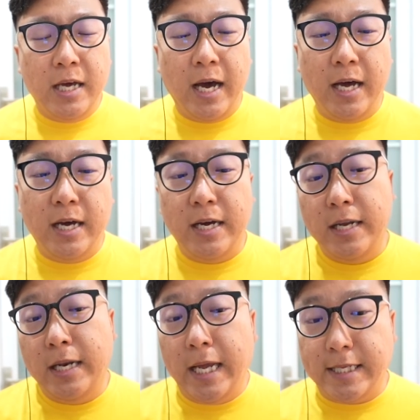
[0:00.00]

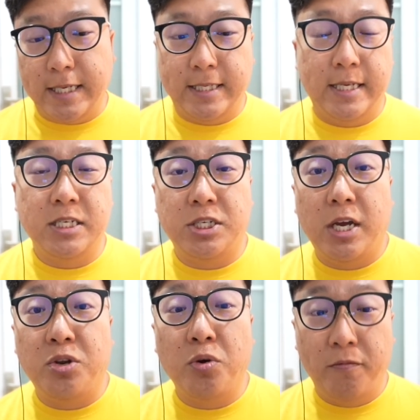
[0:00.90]
unless it's a
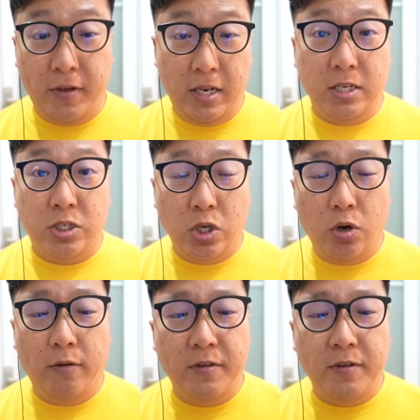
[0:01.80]
Shadow Venusaur.